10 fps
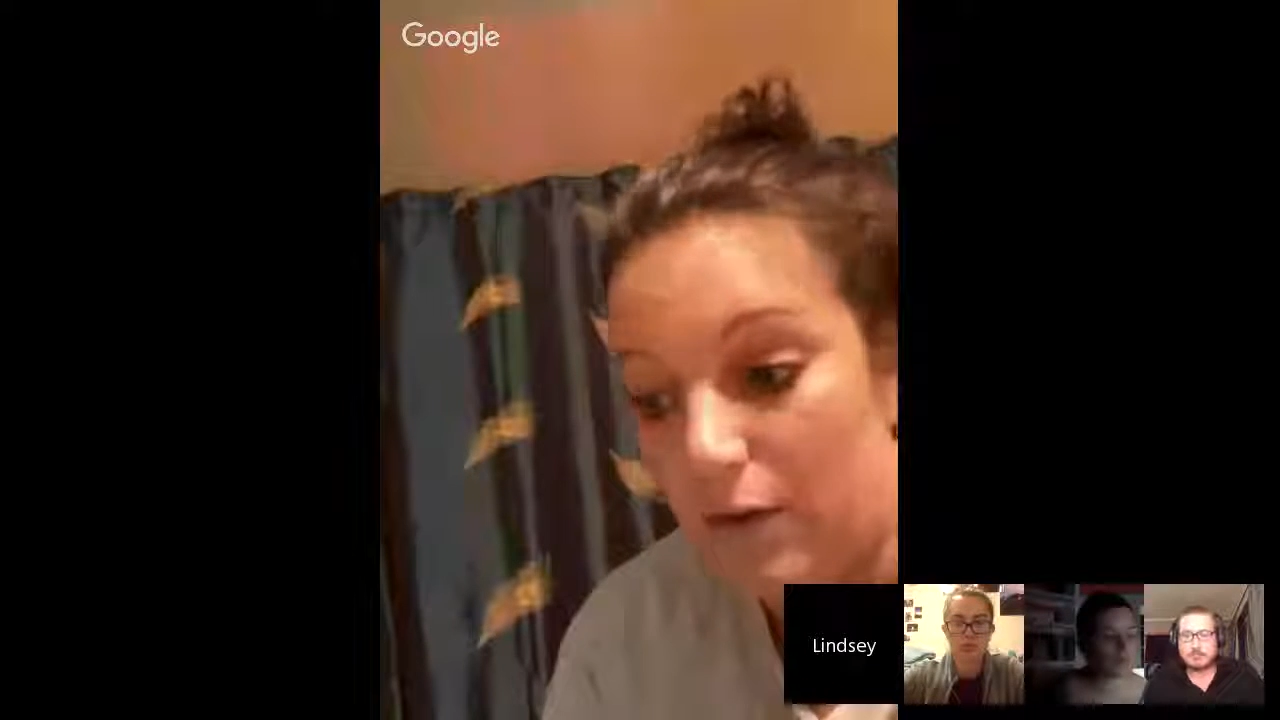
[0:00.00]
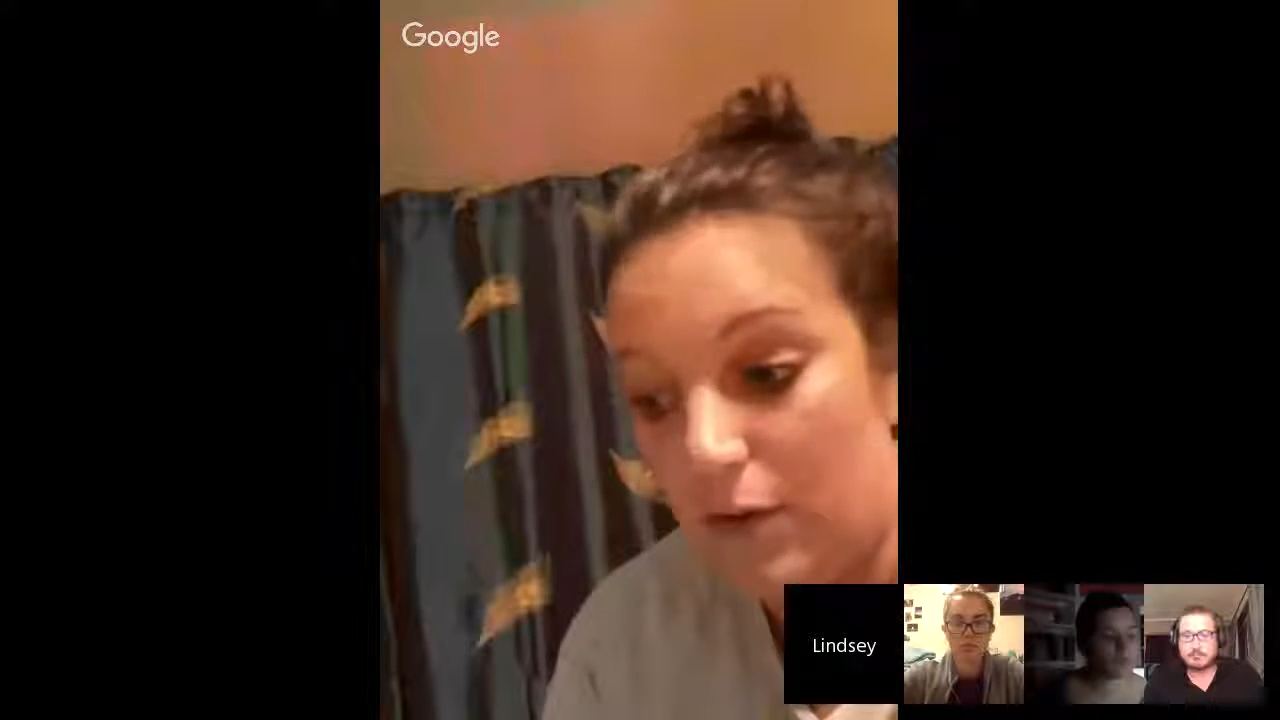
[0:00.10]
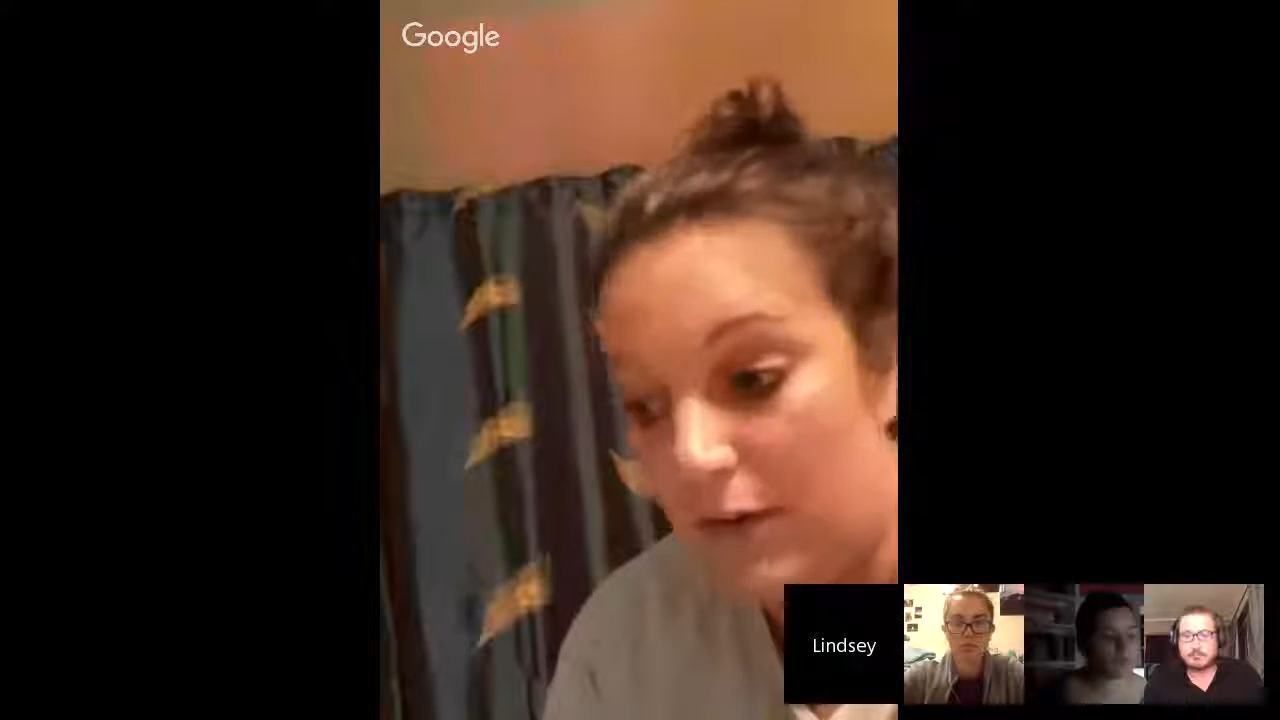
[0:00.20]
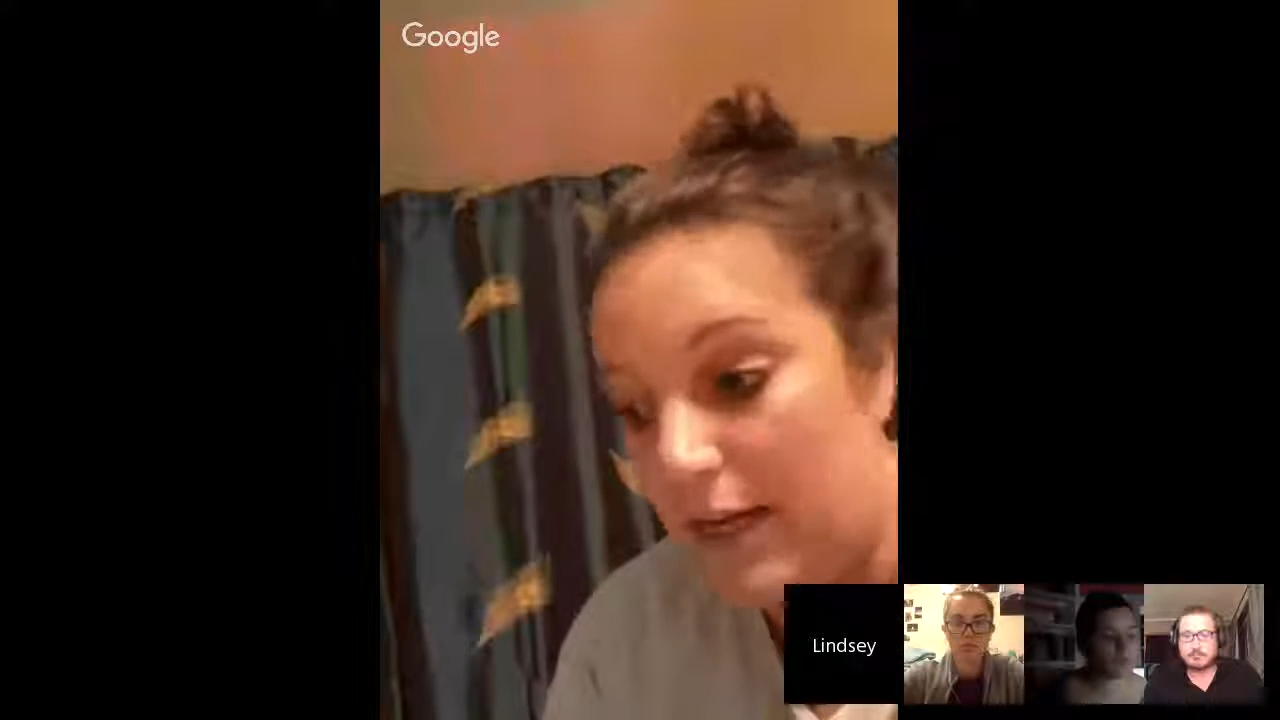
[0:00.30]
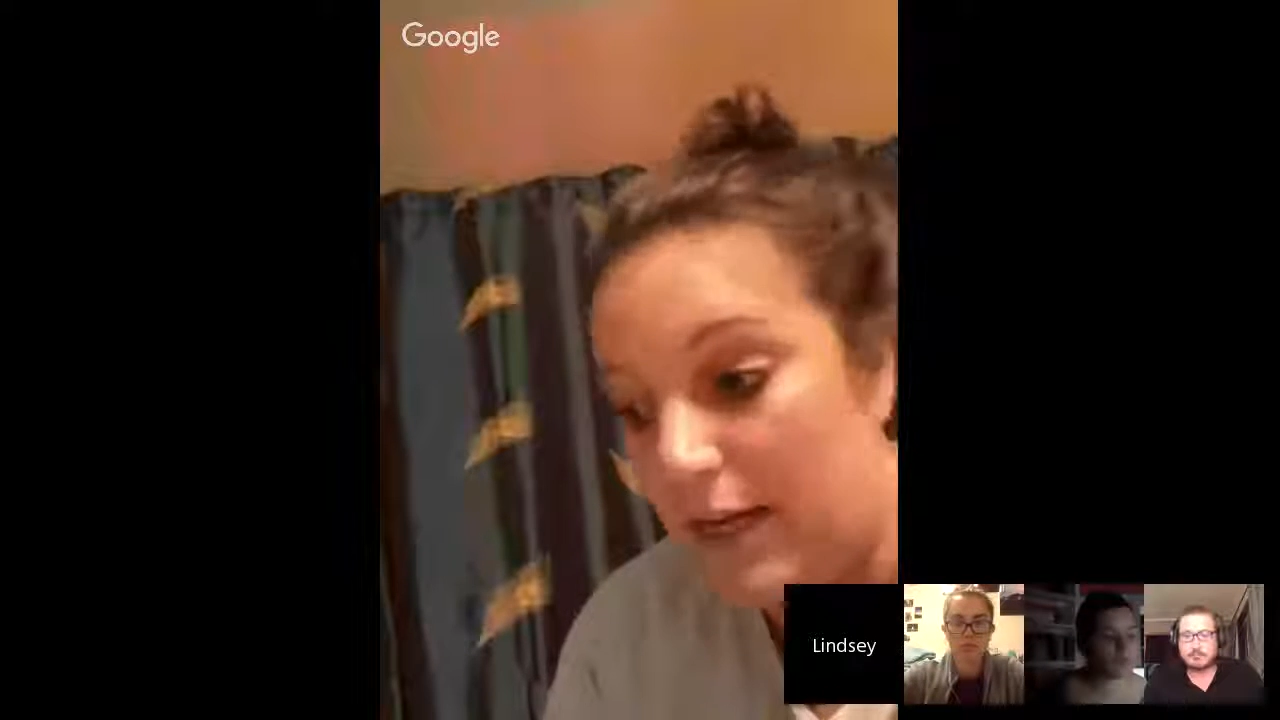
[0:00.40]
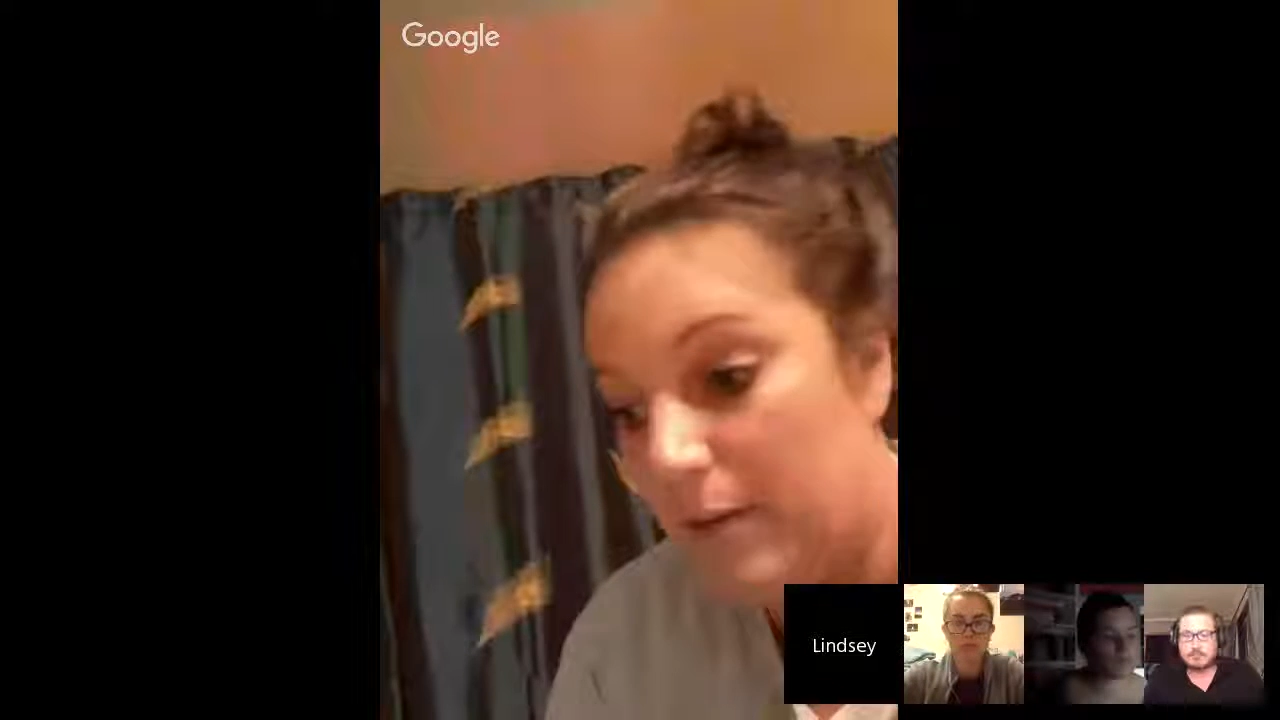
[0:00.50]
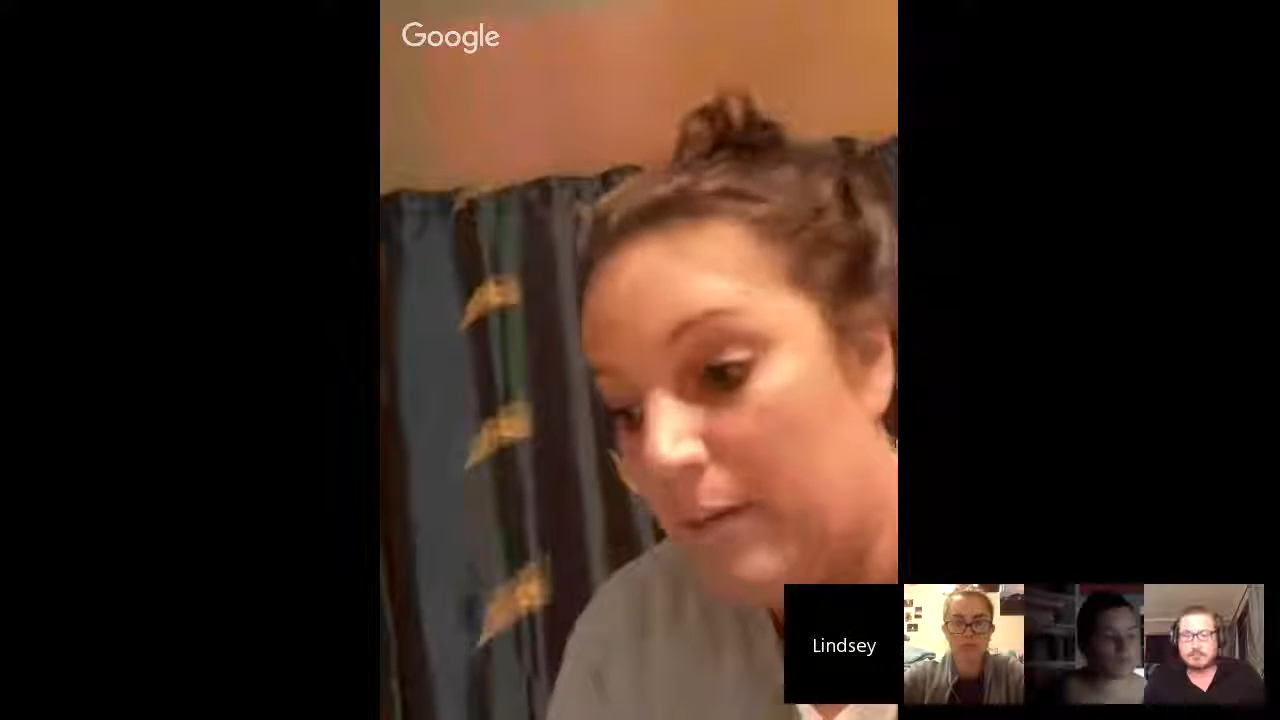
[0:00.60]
you're reading.